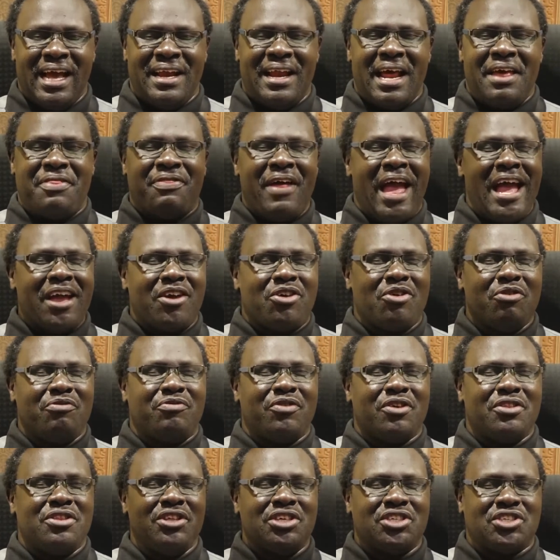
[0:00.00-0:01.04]
I thank you
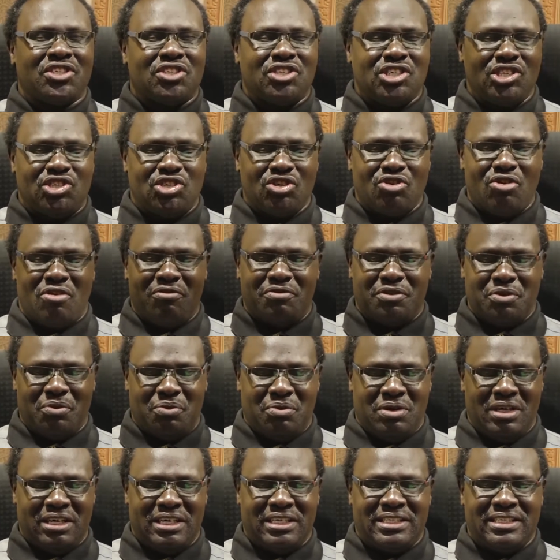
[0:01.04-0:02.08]
for this teaching of the
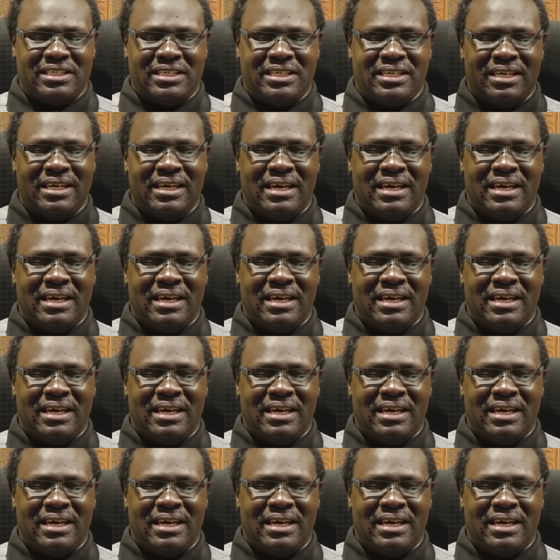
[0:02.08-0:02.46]
word.